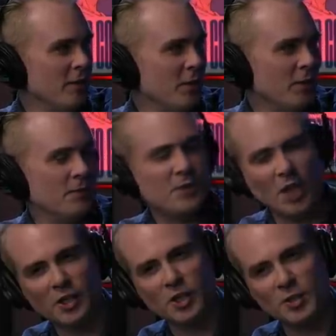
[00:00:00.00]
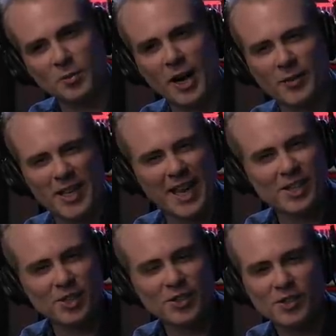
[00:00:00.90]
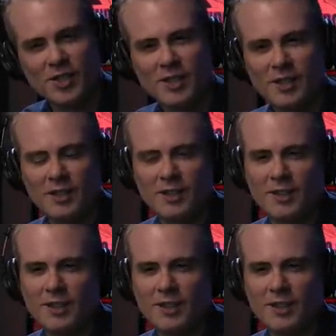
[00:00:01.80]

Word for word: little touches around the edges. Yeah.